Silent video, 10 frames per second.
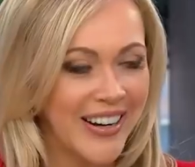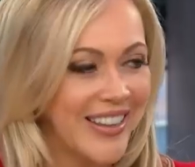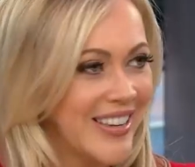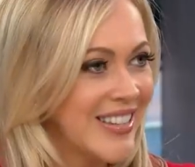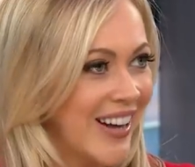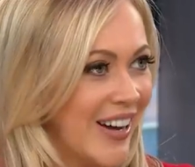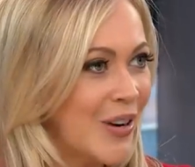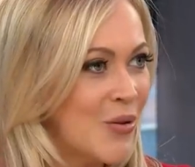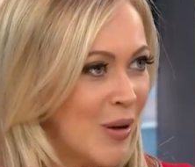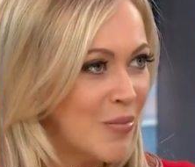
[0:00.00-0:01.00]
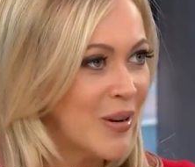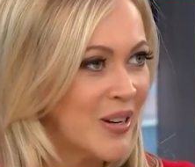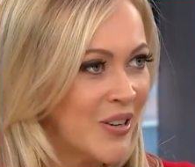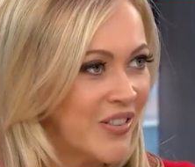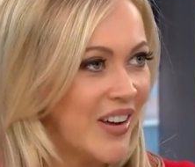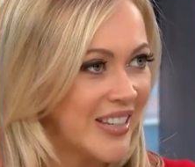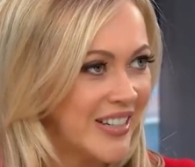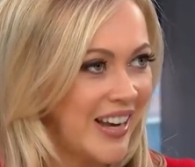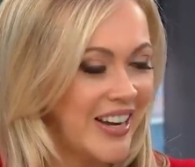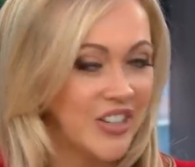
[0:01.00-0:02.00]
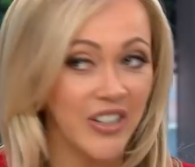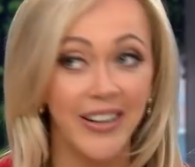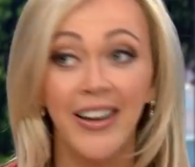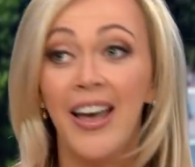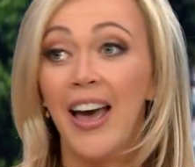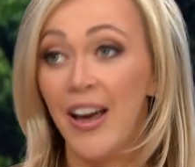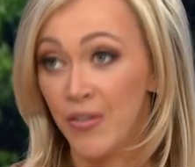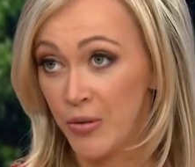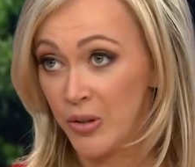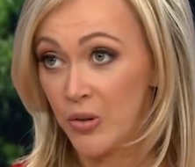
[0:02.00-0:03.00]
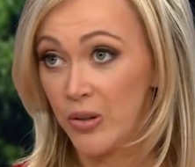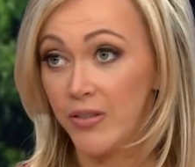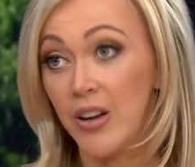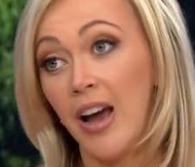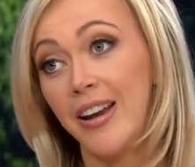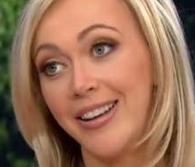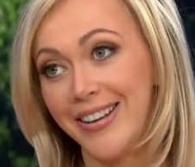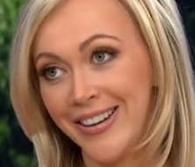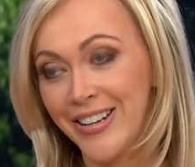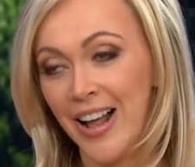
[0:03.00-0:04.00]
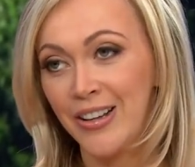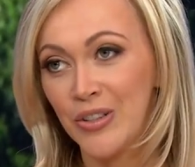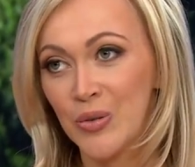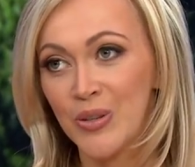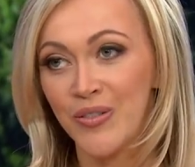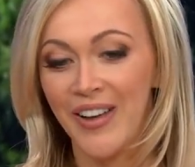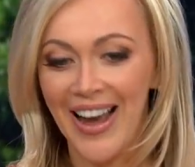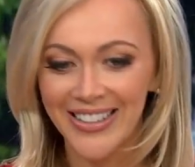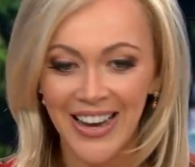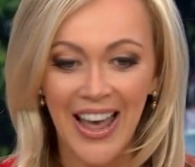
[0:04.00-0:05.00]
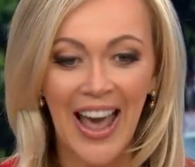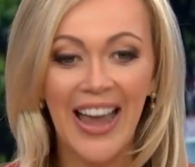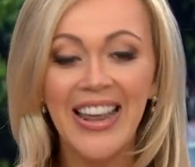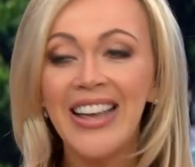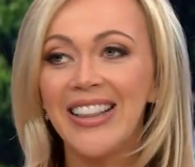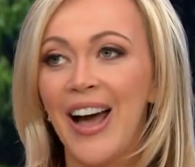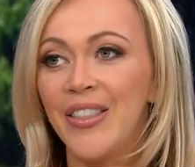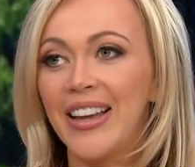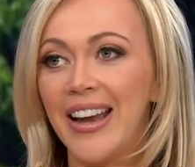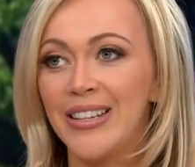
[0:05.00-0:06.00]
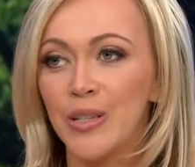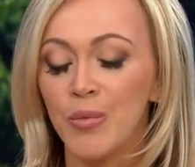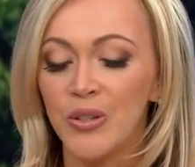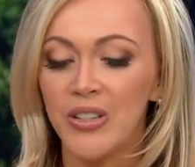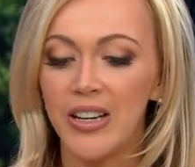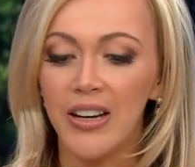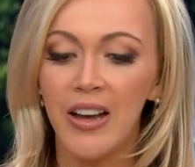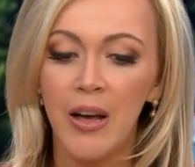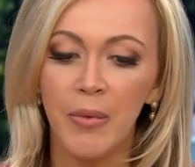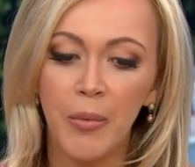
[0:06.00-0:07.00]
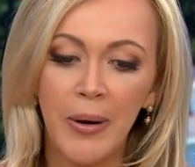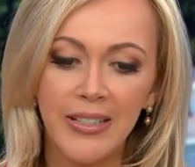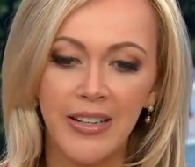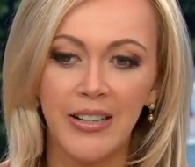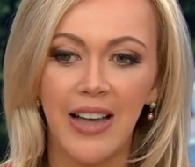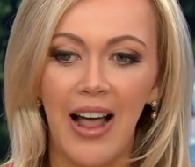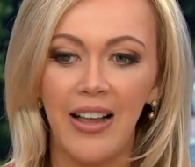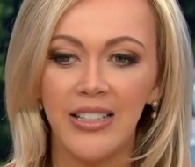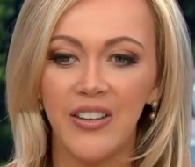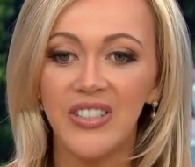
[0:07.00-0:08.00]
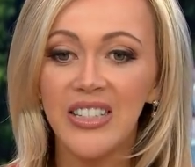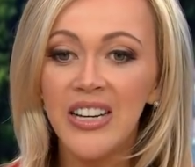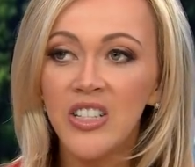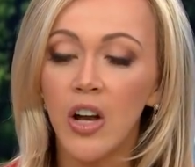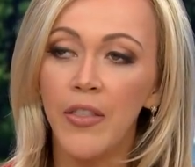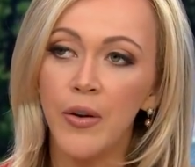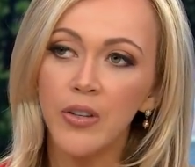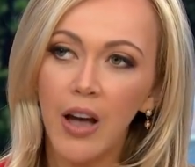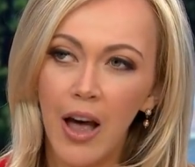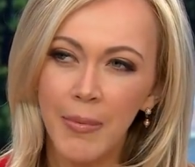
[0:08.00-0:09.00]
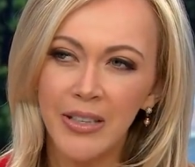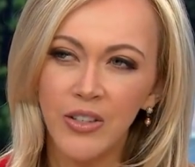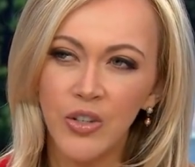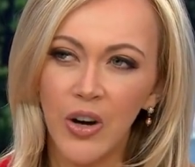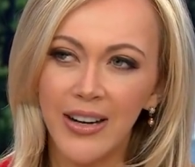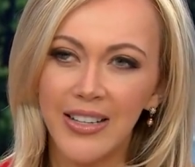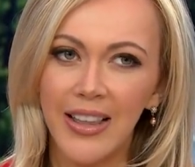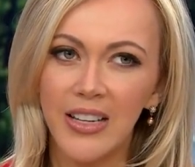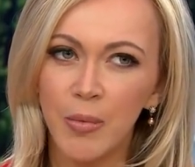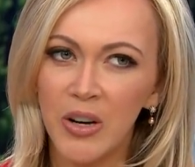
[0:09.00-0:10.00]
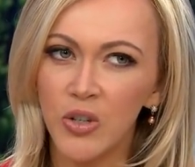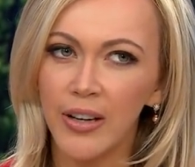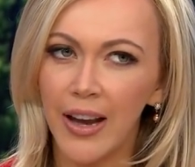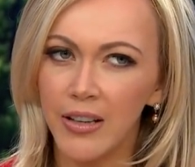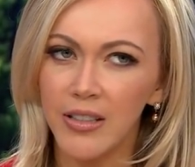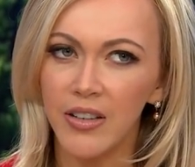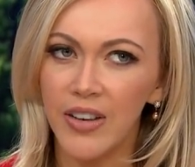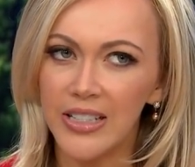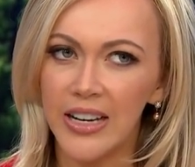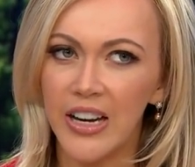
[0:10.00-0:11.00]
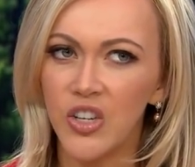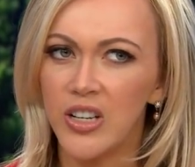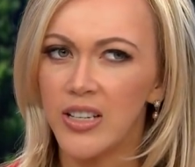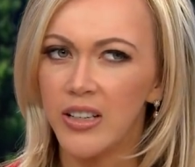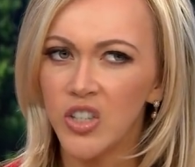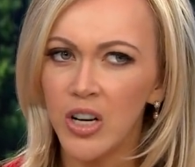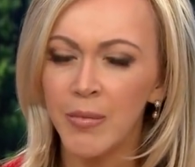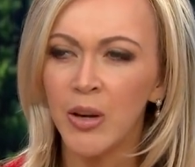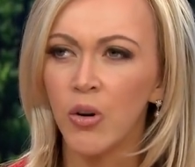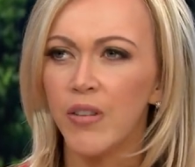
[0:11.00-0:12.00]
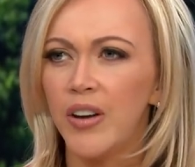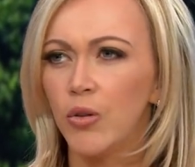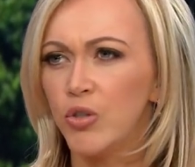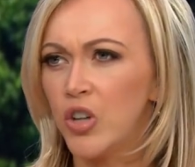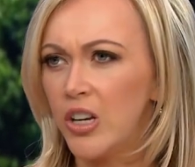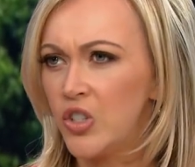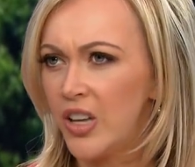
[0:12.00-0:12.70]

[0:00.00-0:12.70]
to get this guy to cooperate in your investigation. Everyone sort of nodded and acknowledged this was a fact, and he allowed the case to proceed. But the president and his allies, they've seized on those comments to try to say the special counsel investigation is illegitimate, or a federal judge